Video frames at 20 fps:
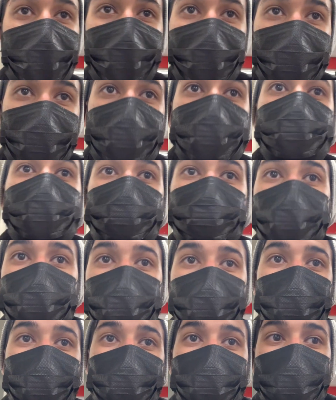And so I'm
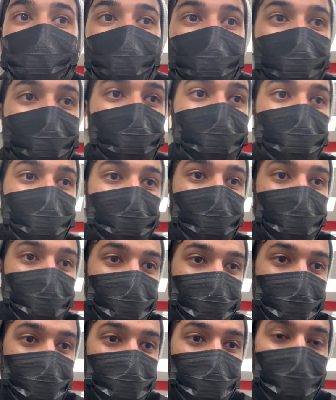just gonna...
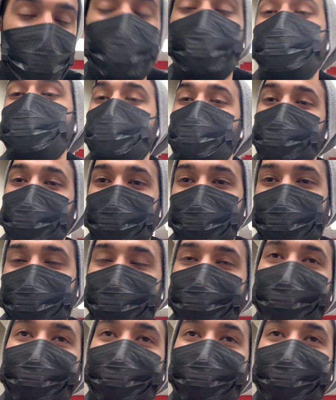Vitamins.